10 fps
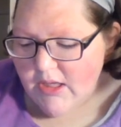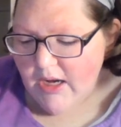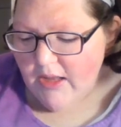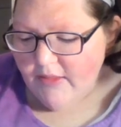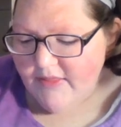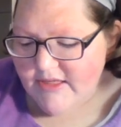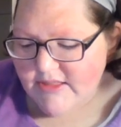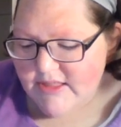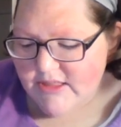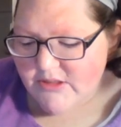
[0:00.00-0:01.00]
And then this
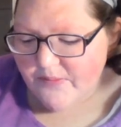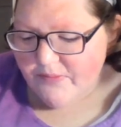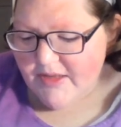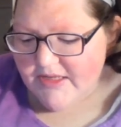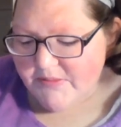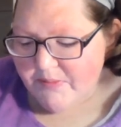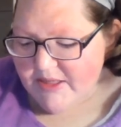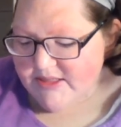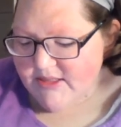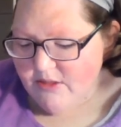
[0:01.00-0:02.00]
is
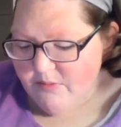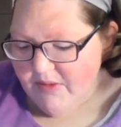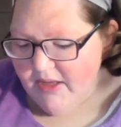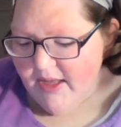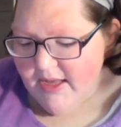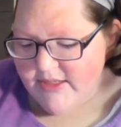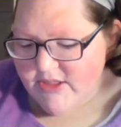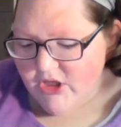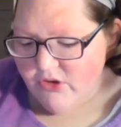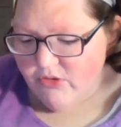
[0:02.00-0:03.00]
Bisque,
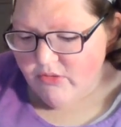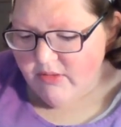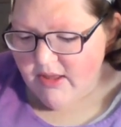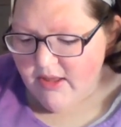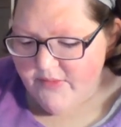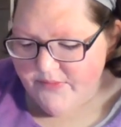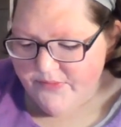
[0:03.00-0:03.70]
B-I-S-Q-U-E,